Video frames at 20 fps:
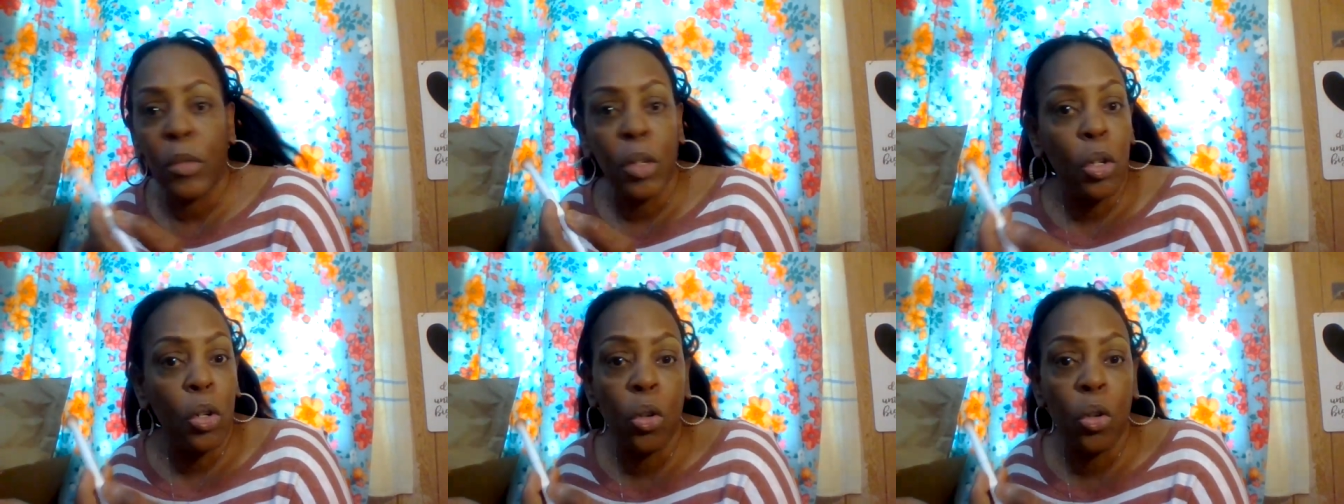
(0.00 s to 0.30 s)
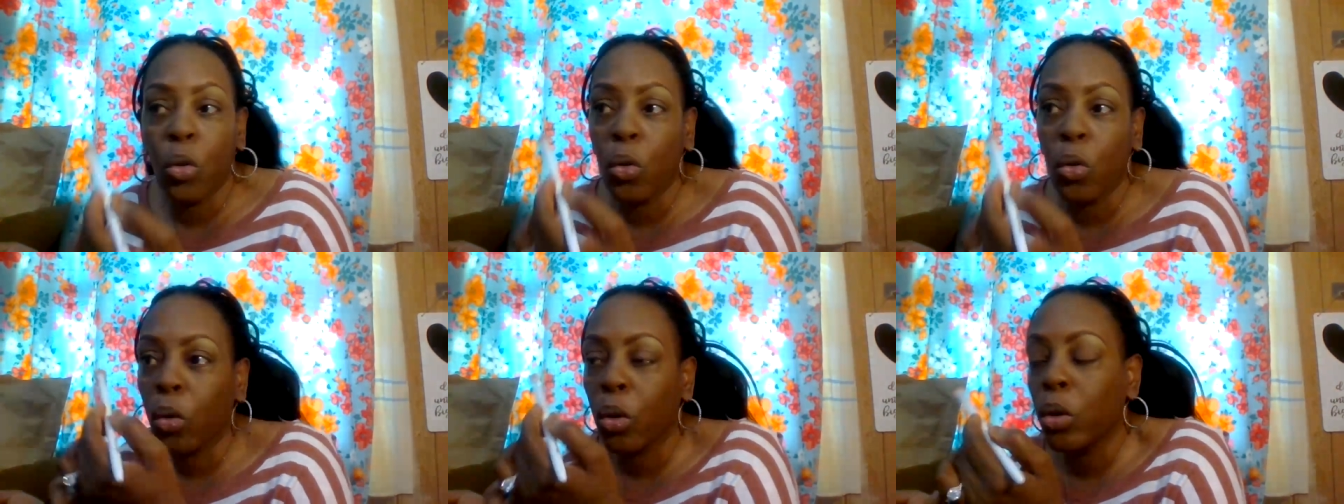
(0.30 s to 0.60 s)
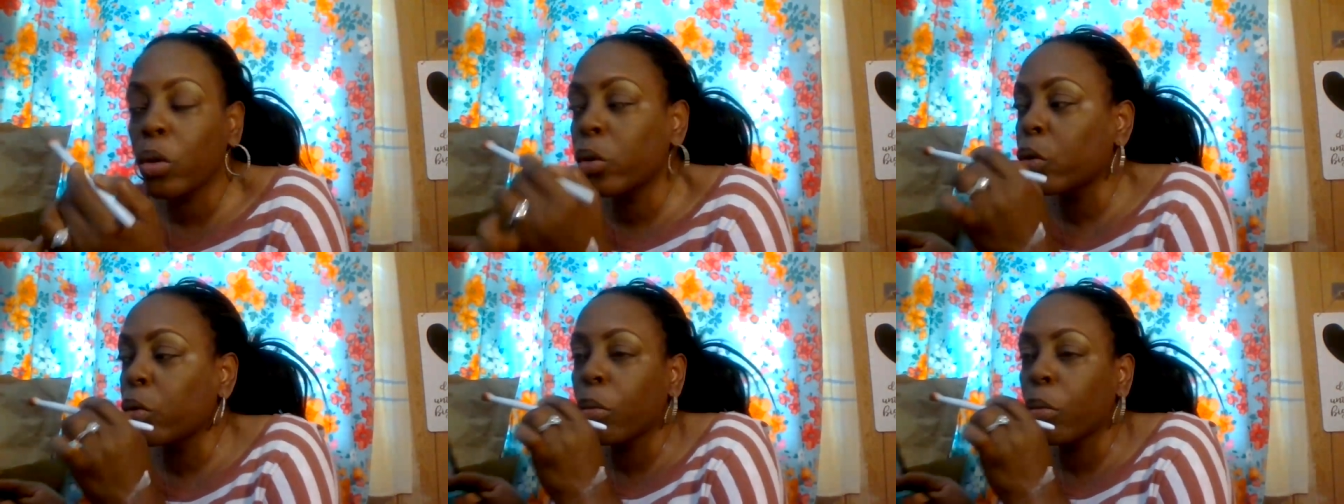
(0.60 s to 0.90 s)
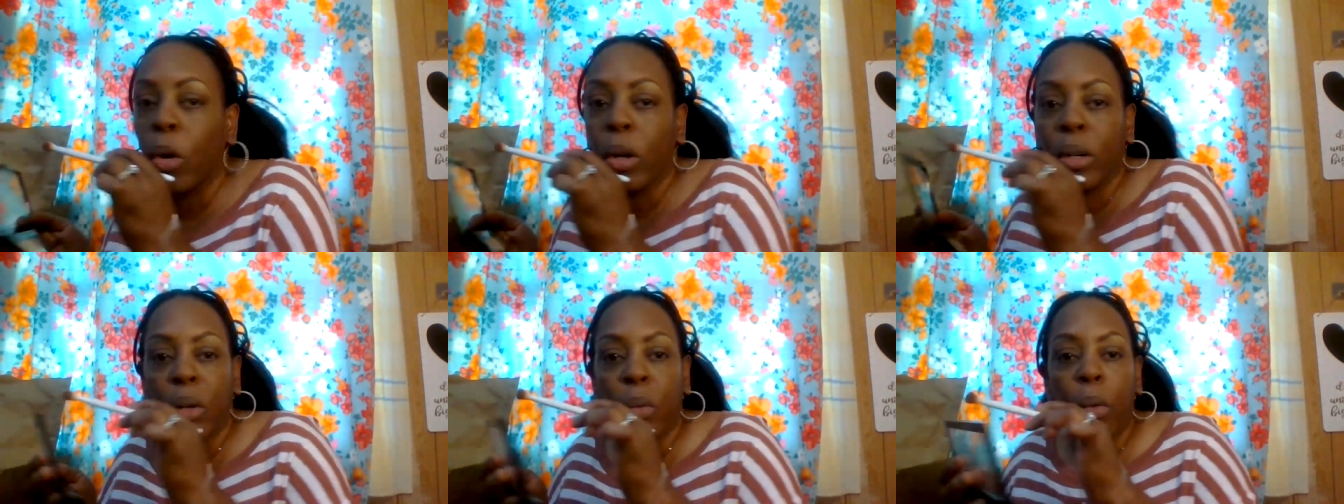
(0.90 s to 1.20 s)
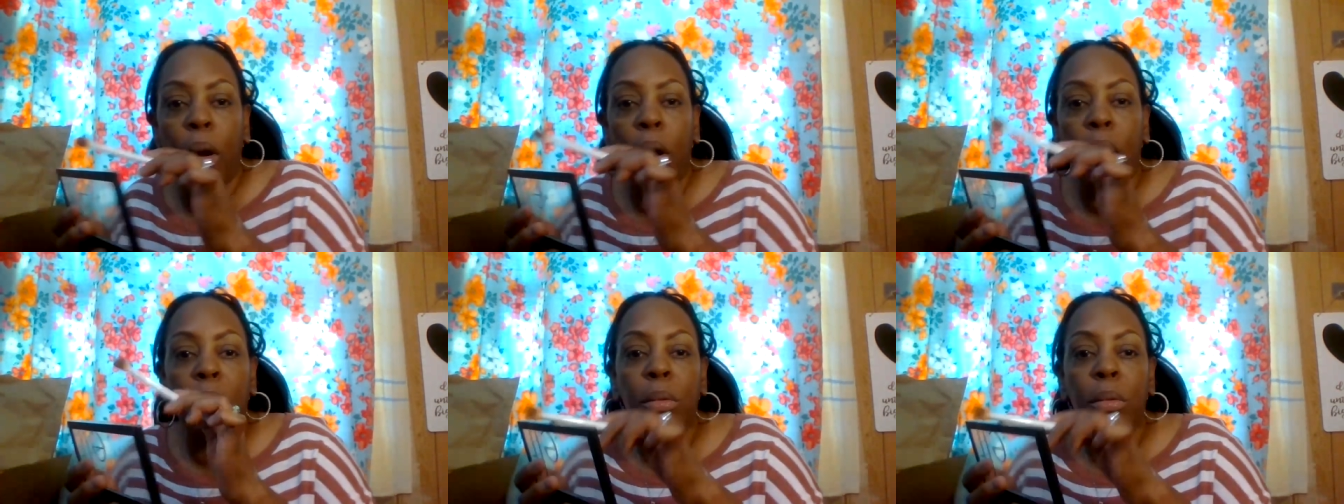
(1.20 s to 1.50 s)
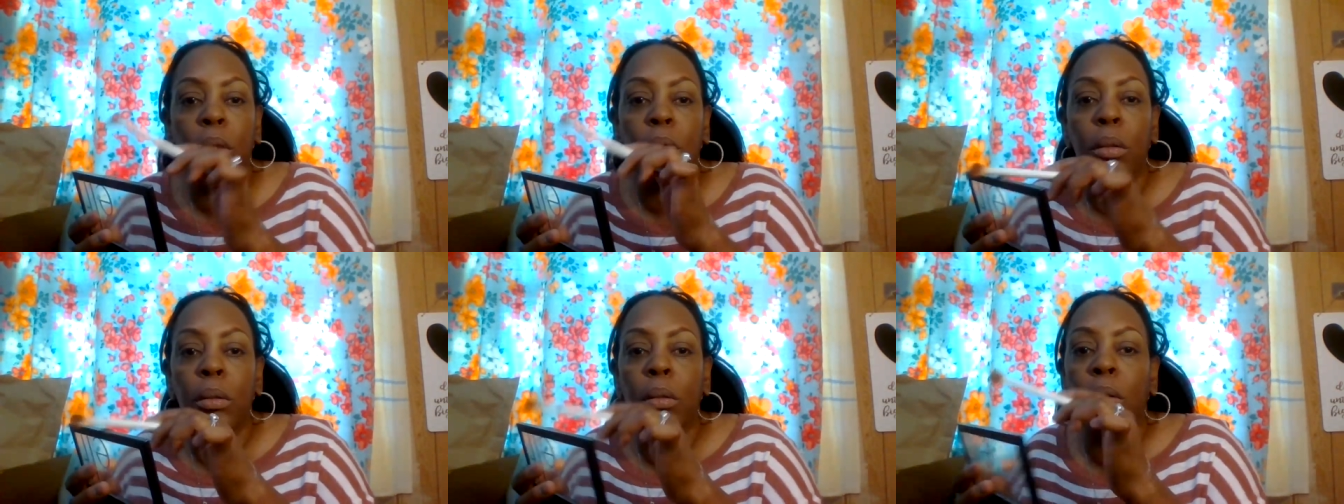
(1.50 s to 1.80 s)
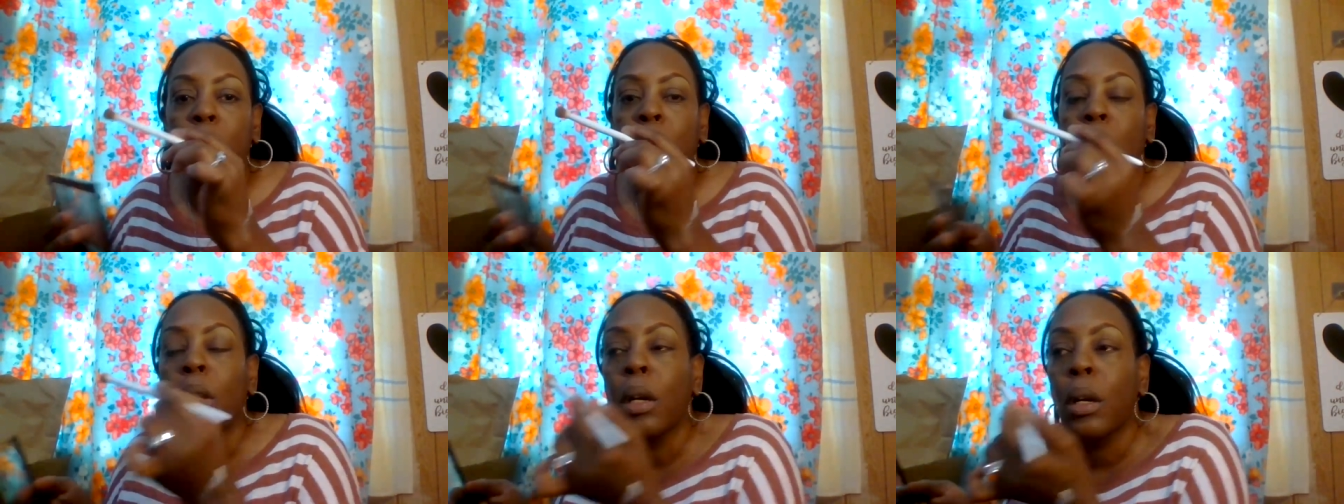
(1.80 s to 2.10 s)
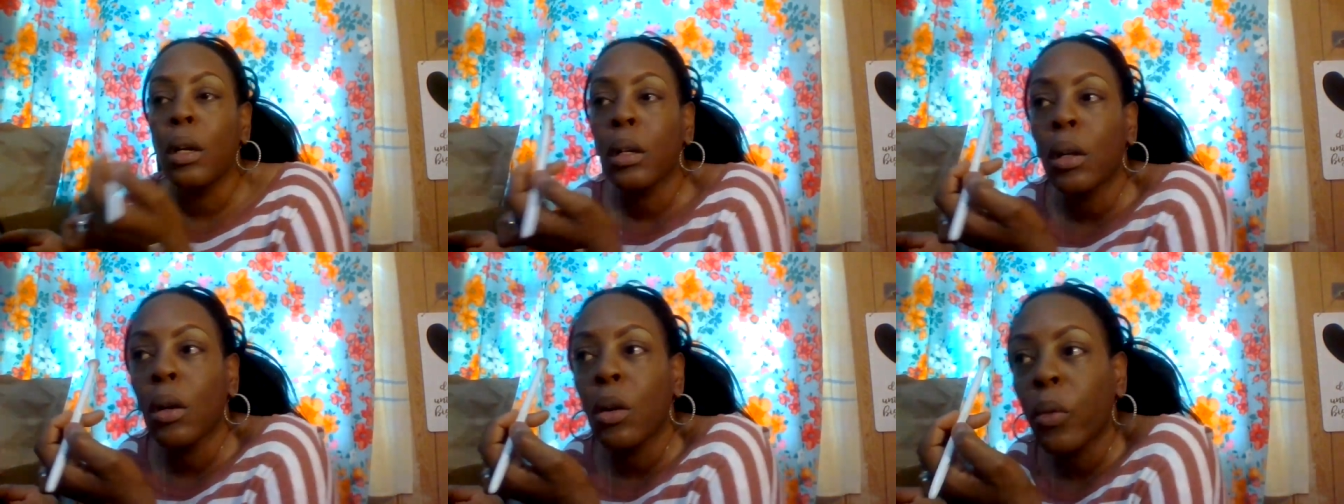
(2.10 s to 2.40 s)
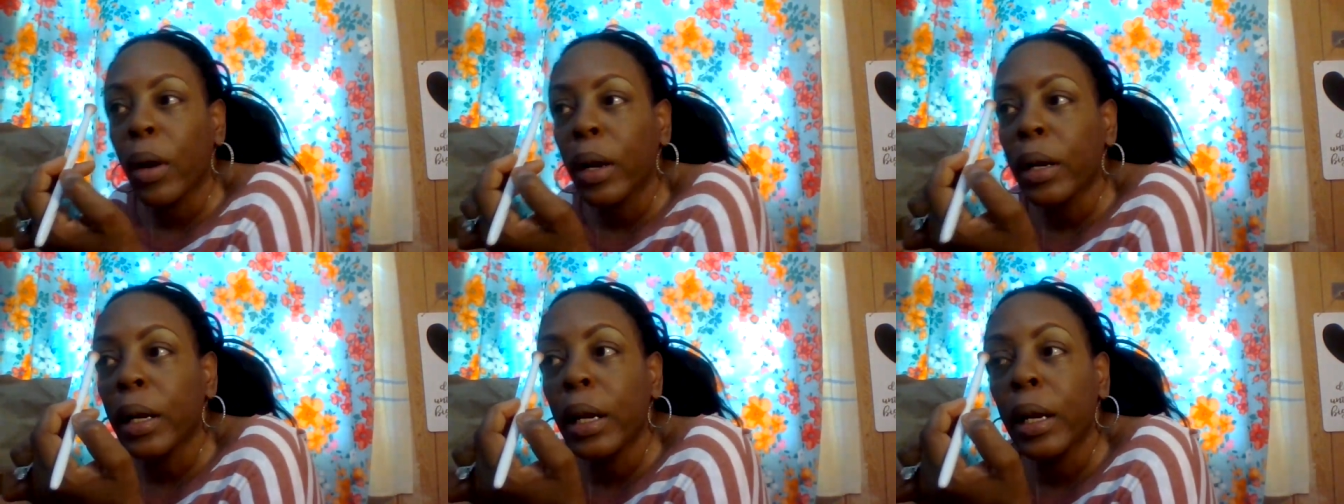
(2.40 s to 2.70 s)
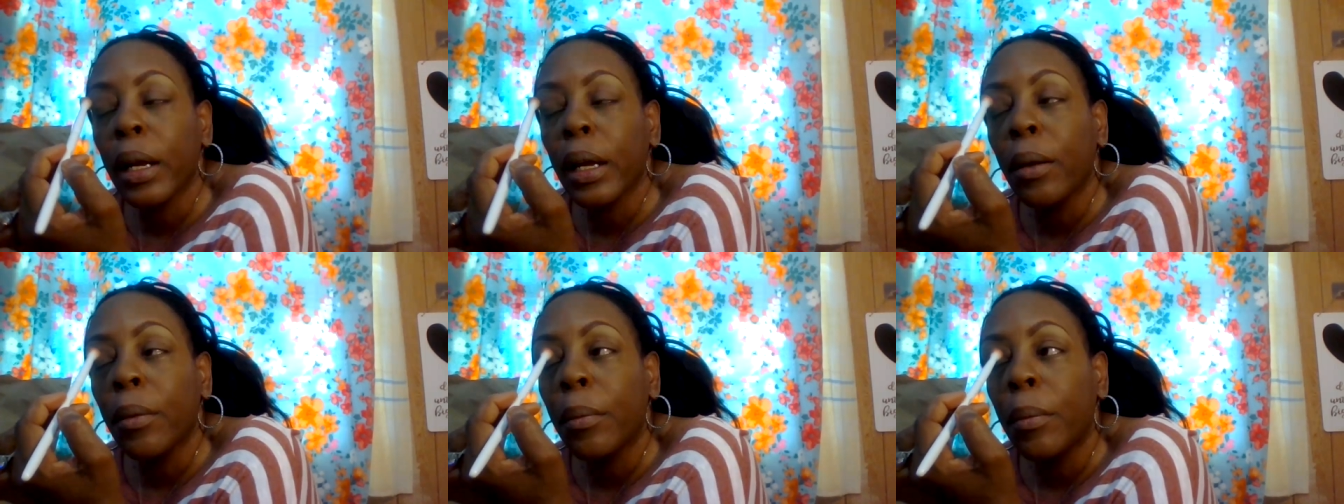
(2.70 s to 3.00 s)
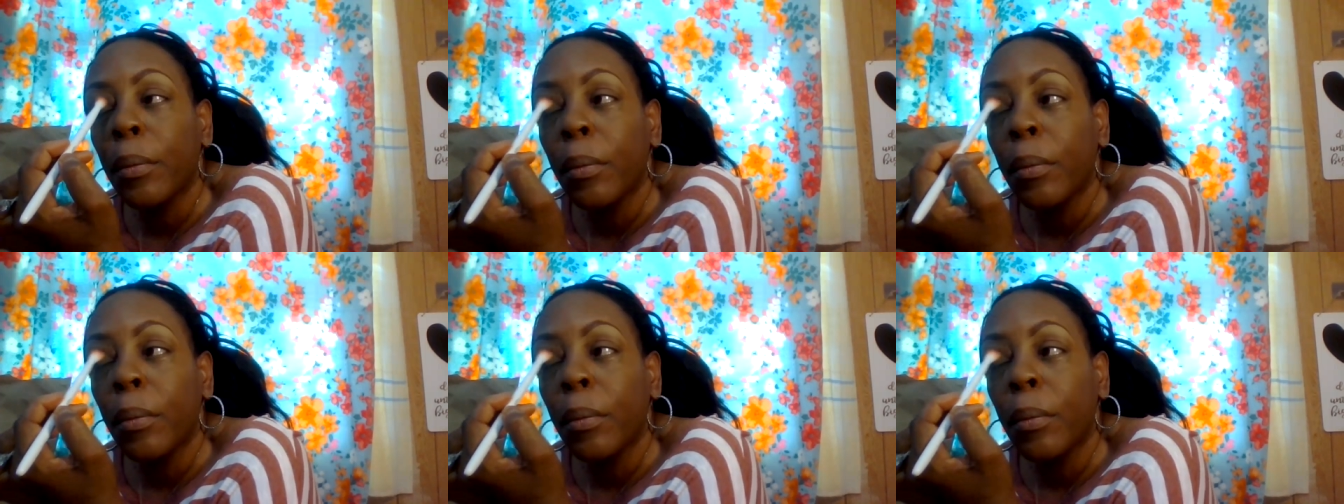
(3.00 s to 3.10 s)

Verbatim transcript: you're you're more than welcome to go right ahead